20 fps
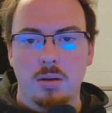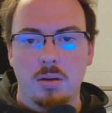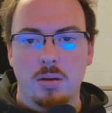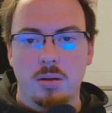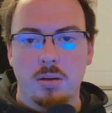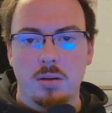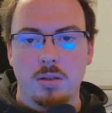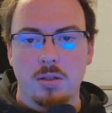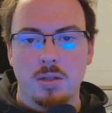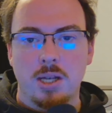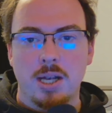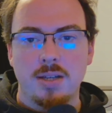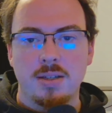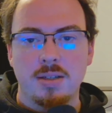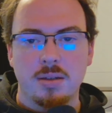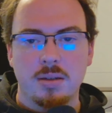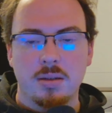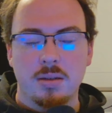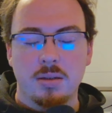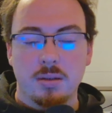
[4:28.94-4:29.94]
So let's
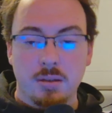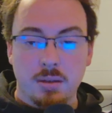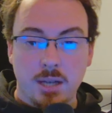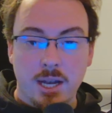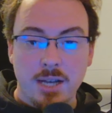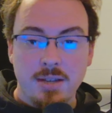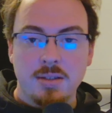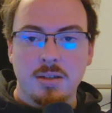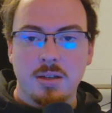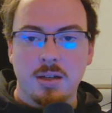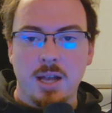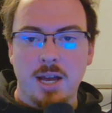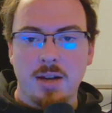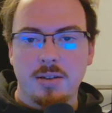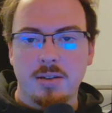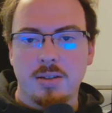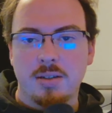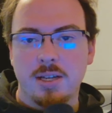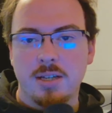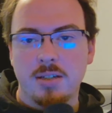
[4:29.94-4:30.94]
select
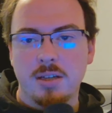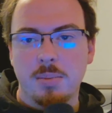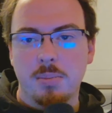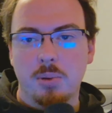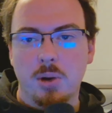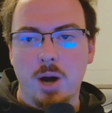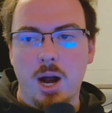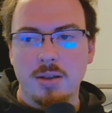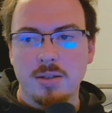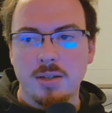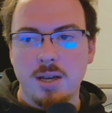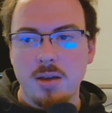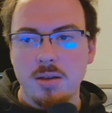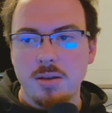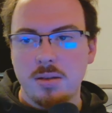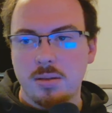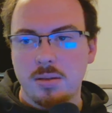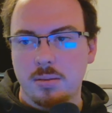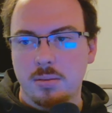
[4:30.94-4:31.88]
System Process.